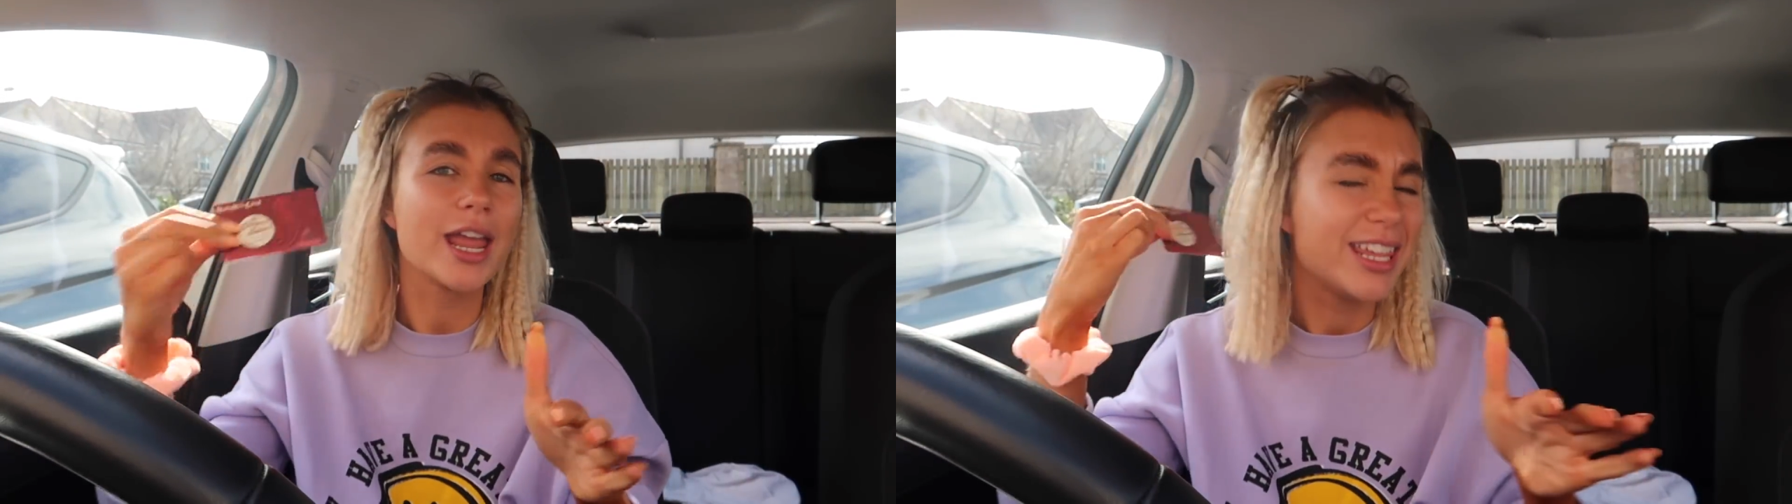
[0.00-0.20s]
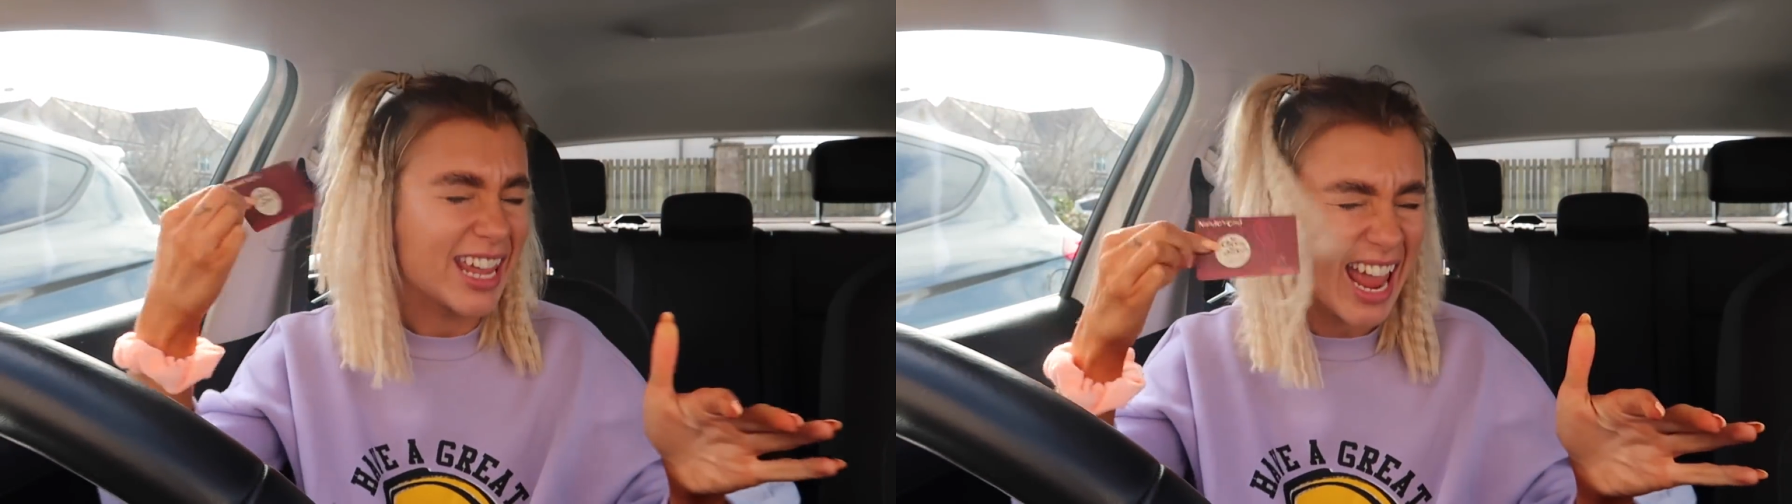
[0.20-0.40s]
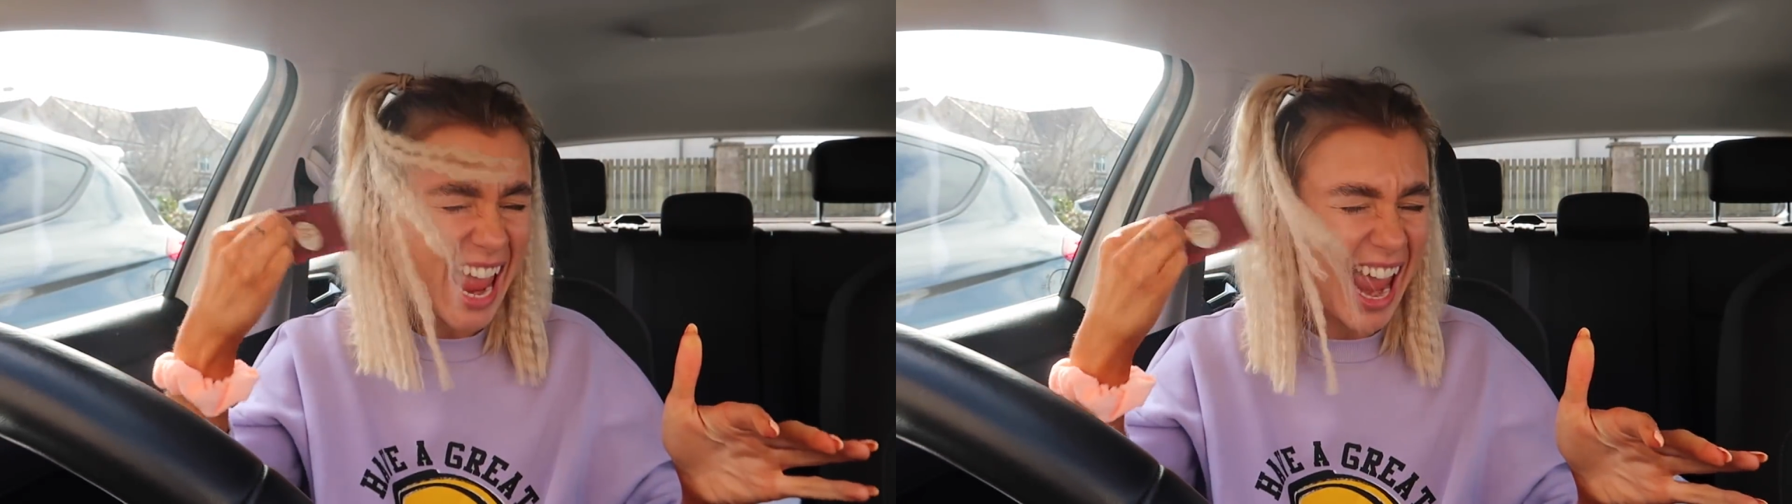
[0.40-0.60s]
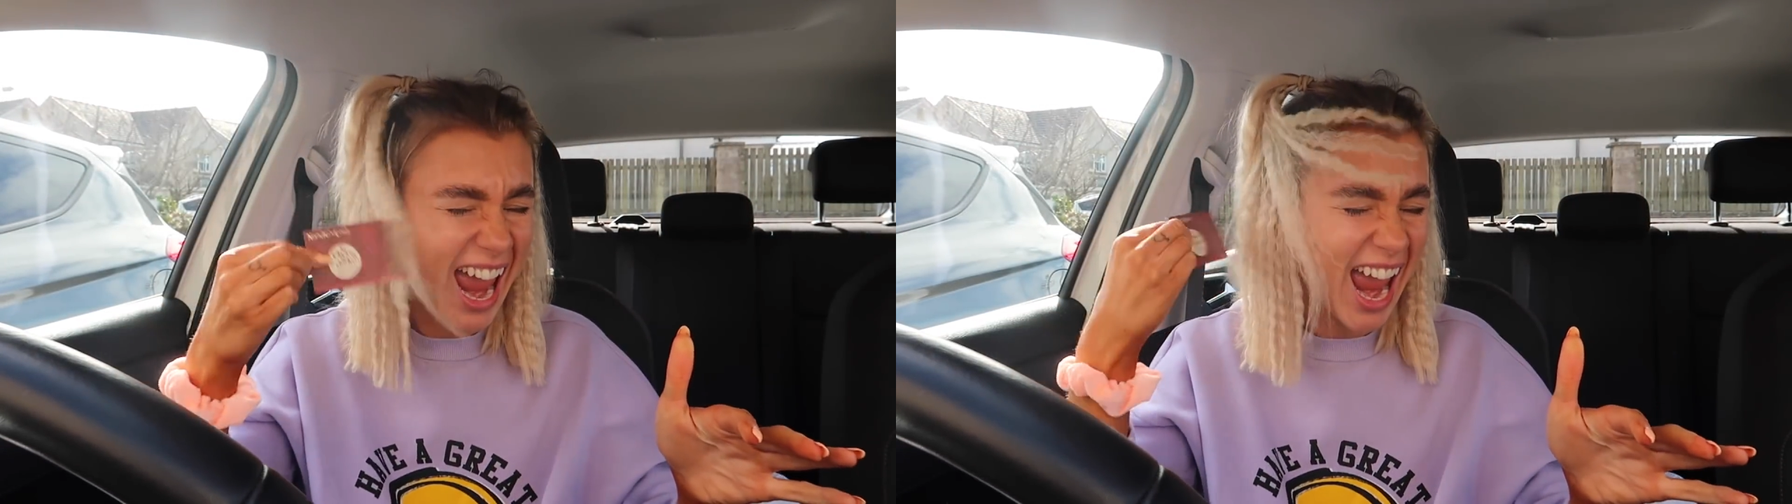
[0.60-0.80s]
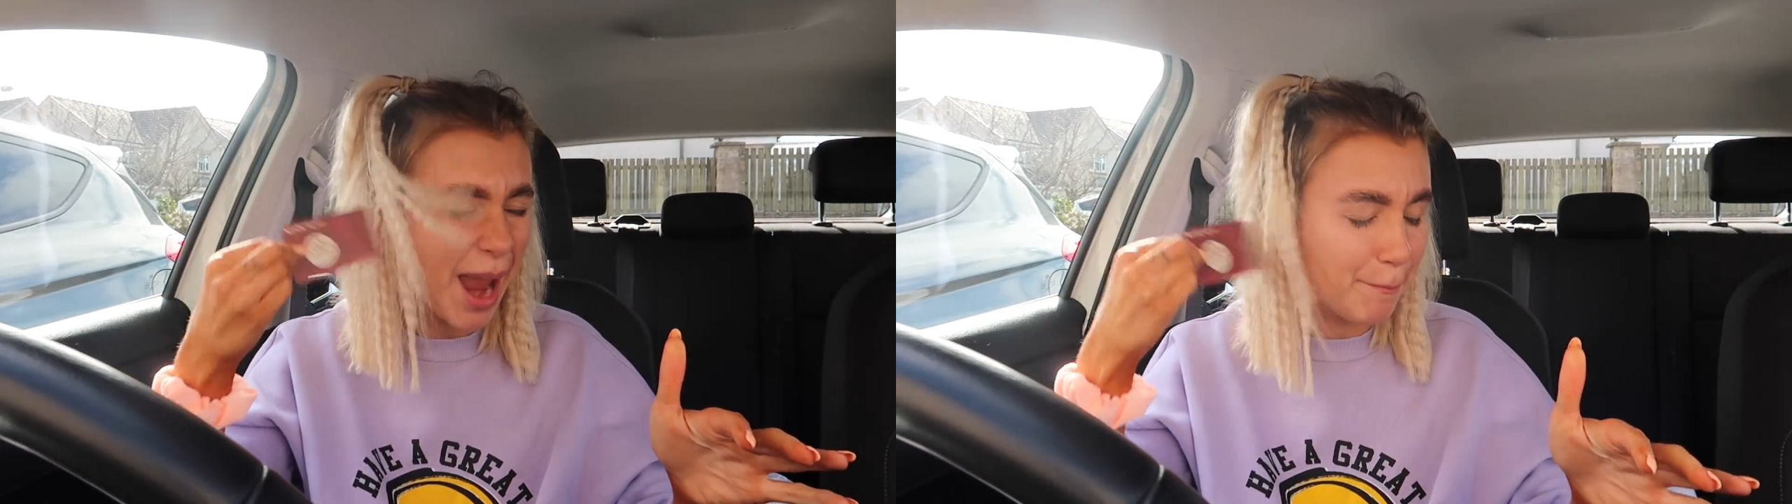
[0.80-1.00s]
Yeah,
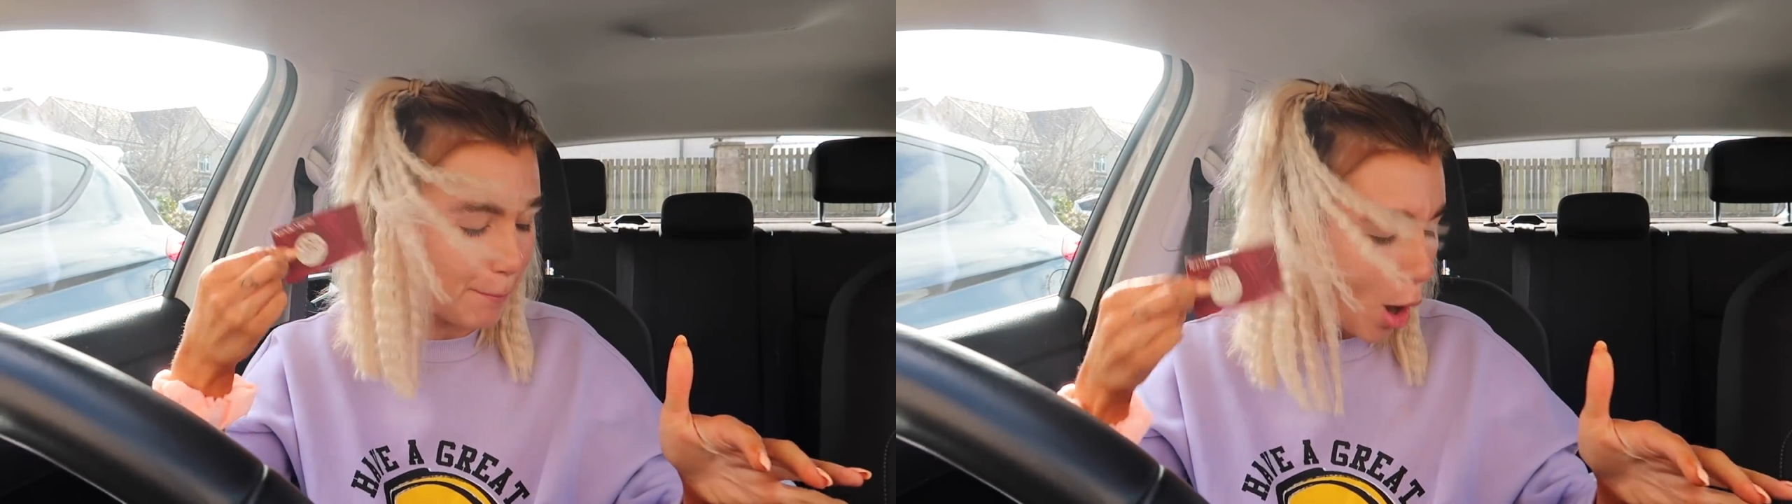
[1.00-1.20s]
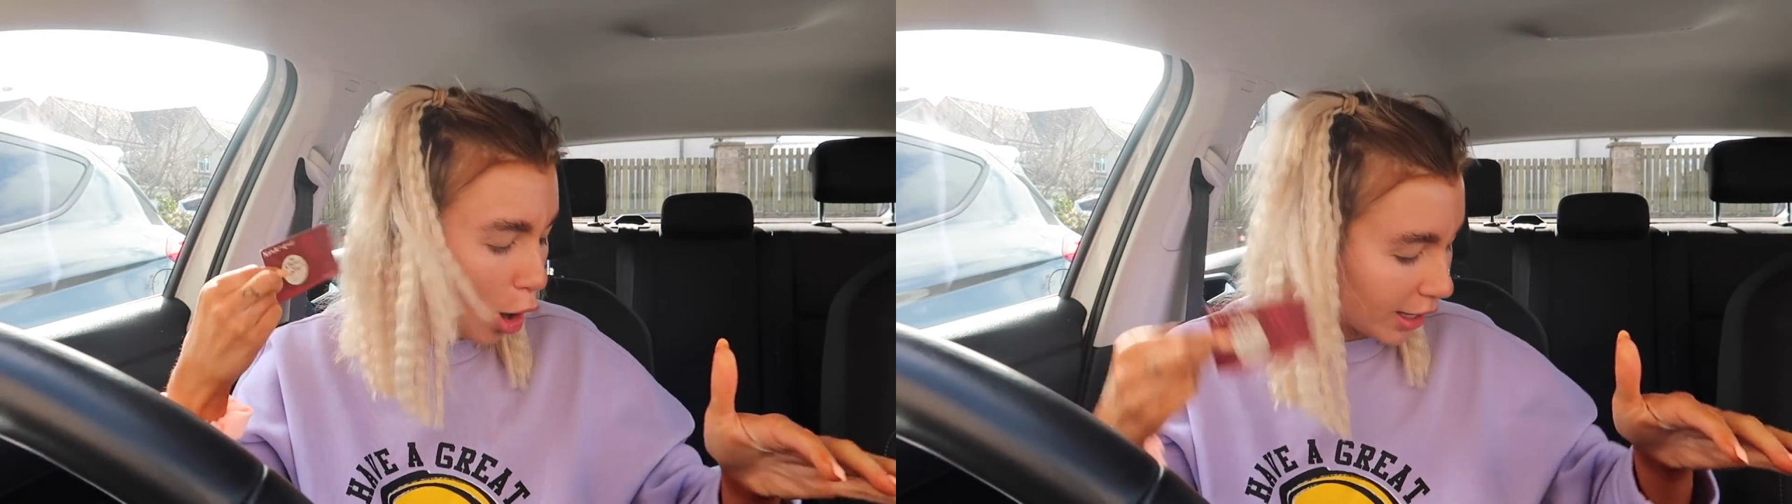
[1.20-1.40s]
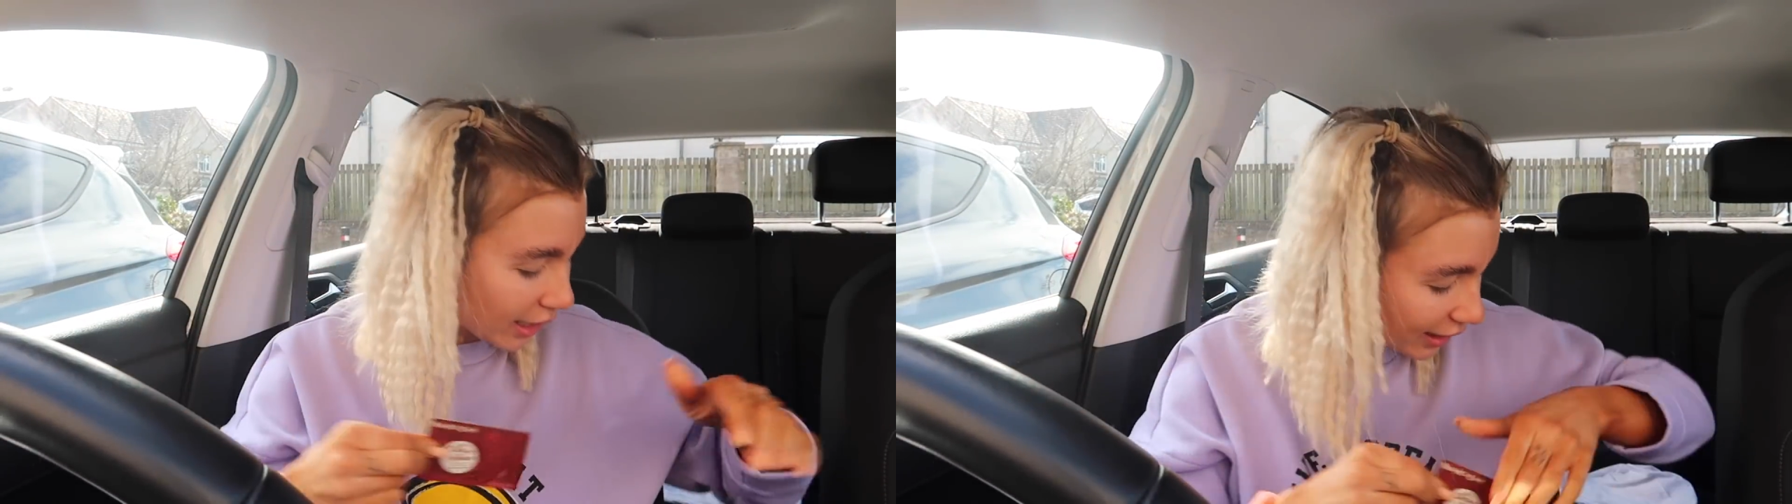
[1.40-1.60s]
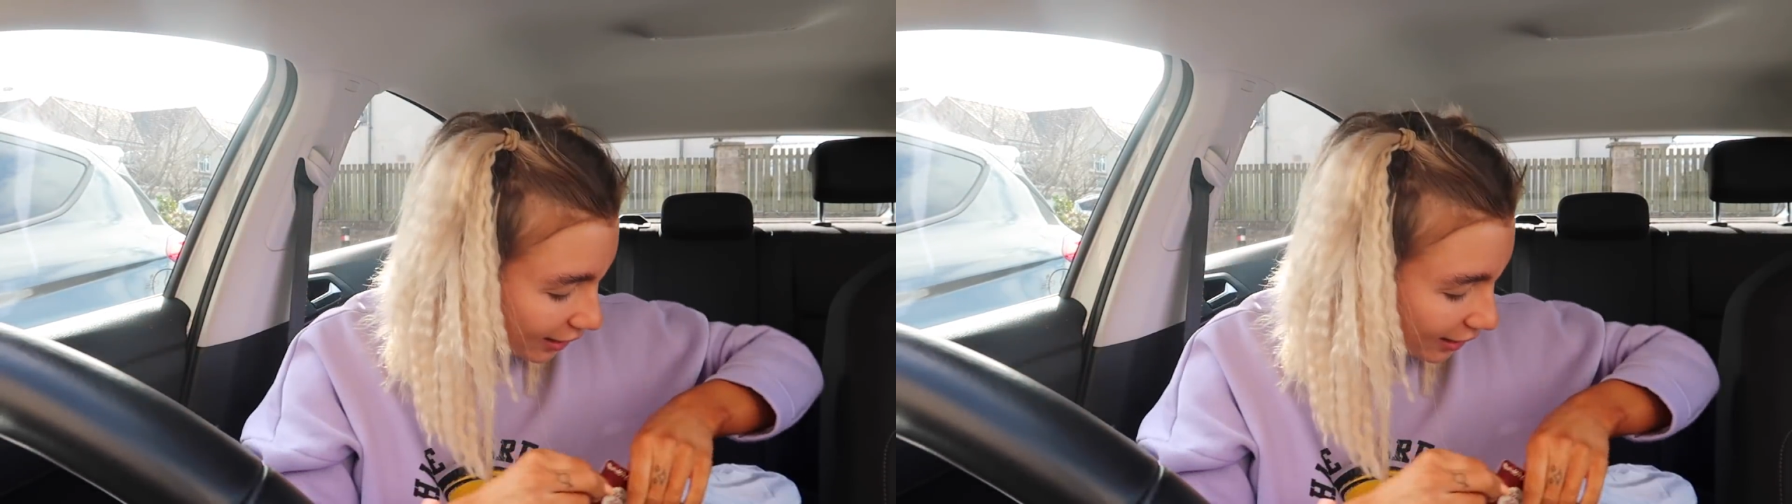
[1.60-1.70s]
boy.